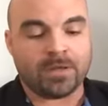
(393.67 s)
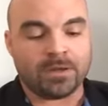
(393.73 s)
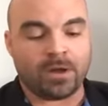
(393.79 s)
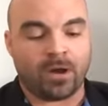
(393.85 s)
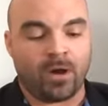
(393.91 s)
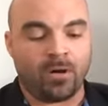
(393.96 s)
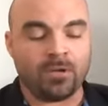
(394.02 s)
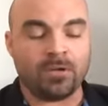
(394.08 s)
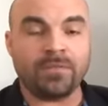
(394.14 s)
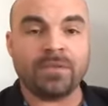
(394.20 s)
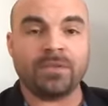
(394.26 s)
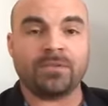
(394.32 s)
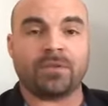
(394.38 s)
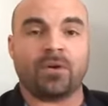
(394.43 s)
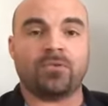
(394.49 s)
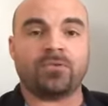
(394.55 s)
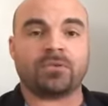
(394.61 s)
Now, all of these
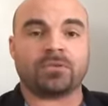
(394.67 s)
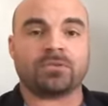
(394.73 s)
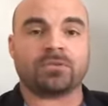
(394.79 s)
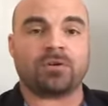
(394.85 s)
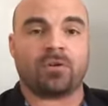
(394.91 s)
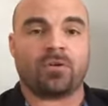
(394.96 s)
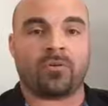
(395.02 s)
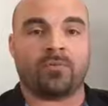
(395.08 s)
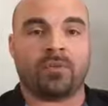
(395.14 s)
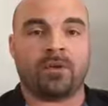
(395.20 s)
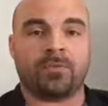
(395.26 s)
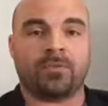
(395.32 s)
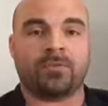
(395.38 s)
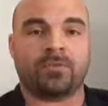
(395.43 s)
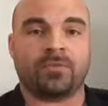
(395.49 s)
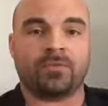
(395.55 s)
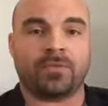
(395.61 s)
owners are
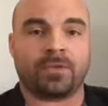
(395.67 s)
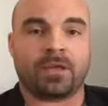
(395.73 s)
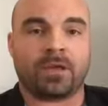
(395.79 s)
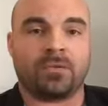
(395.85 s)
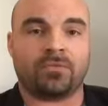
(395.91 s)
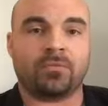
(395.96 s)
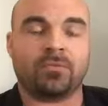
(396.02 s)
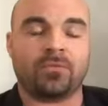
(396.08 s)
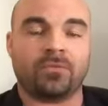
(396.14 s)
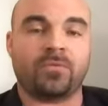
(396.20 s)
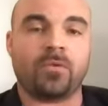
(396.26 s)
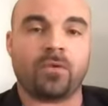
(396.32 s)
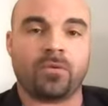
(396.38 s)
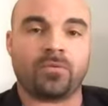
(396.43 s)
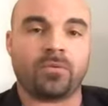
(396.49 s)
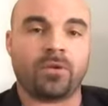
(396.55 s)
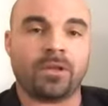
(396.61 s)
members of the Council on
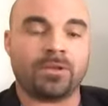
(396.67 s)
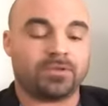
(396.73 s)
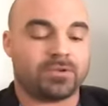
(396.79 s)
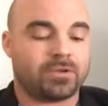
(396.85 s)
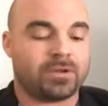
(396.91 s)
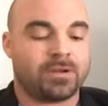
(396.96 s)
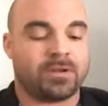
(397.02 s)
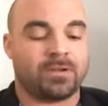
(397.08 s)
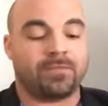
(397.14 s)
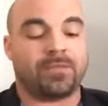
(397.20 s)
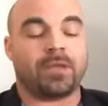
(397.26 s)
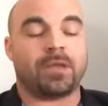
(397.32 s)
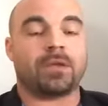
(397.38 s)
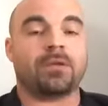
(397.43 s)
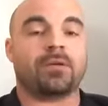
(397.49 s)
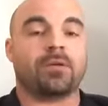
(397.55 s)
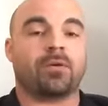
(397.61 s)
Foreign Relations, and if
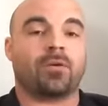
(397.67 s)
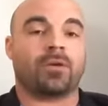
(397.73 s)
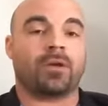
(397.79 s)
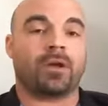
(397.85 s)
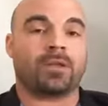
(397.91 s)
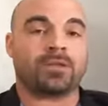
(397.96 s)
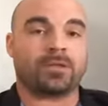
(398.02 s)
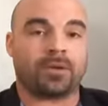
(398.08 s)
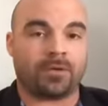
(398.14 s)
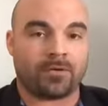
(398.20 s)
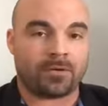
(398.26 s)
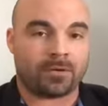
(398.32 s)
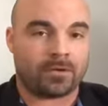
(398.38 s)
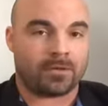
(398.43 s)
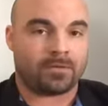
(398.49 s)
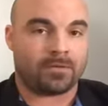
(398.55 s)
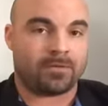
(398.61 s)
they are not
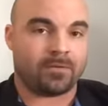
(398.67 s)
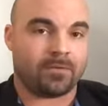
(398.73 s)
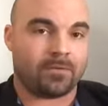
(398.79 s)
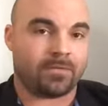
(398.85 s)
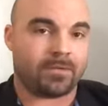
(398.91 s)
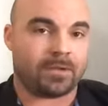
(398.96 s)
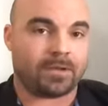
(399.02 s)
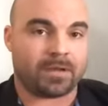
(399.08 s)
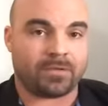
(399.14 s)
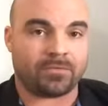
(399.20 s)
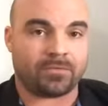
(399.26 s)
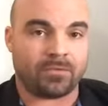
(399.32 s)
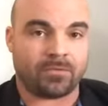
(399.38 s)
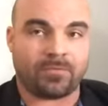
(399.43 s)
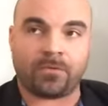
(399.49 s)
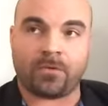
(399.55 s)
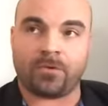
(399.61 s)
currently on the Council
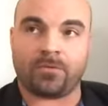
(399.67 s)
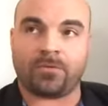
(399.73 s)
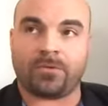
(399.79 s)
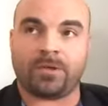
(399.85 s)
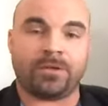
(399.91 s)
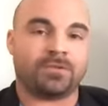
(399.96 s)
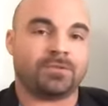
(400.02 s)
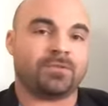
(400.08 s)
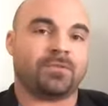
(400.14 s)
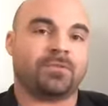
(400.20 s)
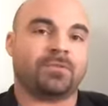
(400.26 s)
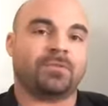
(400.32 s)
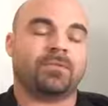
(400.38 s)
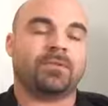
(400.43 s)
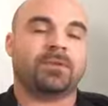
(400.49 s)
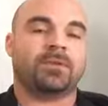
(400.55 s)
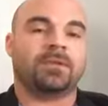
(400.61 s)
on Foreign Relations
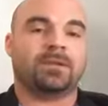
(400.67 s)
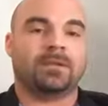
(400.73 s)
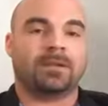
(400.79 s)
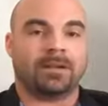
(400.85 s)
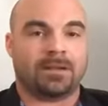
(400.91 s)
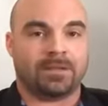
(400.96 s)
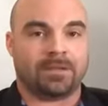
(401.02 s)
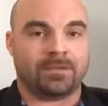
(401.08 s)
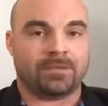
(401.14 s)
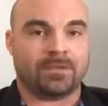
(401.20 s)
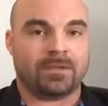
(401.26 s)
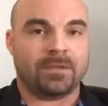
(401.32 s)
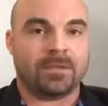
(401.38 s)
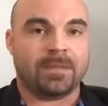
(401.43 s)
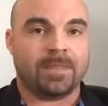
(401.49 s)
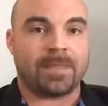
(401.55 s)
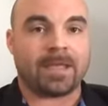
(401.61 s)
list,
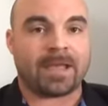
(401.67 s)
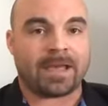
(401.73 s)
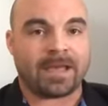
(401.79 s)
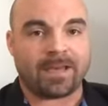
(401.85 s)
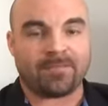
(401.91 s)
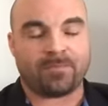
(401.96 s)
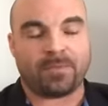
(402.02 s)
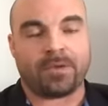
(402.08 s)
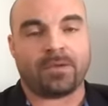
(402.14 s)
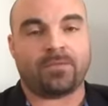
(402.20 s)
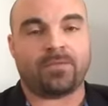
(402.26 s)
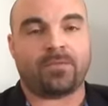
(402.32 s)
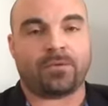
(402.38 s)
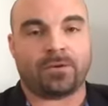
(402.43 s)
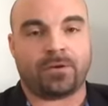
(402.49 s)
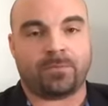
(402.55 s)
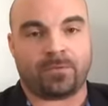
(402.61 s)
they have been
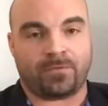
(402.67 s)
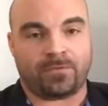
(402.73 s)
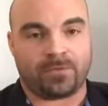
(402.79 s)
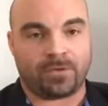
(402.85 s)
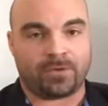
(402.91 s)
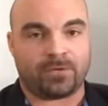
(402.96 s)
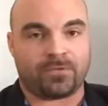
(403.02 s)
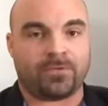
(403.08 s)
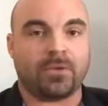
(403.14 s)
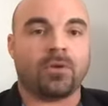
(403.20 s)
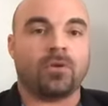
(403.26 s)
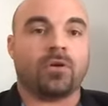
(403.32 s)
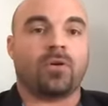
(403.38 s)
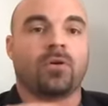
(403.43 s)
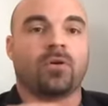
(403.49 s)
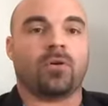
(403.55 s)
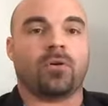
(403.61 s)
for a number of years,
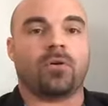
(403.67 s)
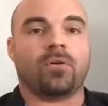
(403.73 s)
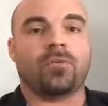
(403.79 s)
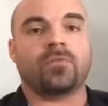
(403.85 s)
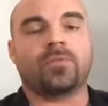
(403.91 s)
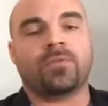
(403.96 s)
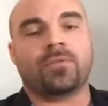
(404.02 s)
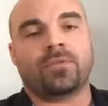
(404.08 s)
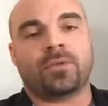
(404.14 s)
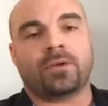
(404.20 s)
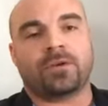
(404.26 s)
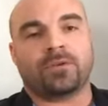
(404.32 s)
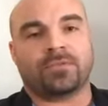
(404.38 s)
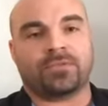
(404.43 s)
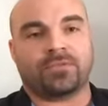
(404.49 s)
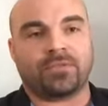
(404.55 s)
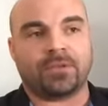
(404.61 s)
or they're
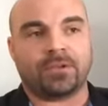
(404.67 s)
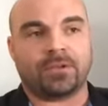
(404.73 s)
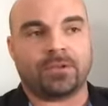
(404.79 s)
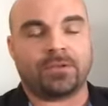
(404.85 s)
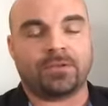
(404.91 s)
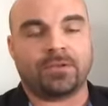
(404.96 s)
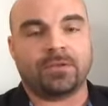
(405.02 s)
seated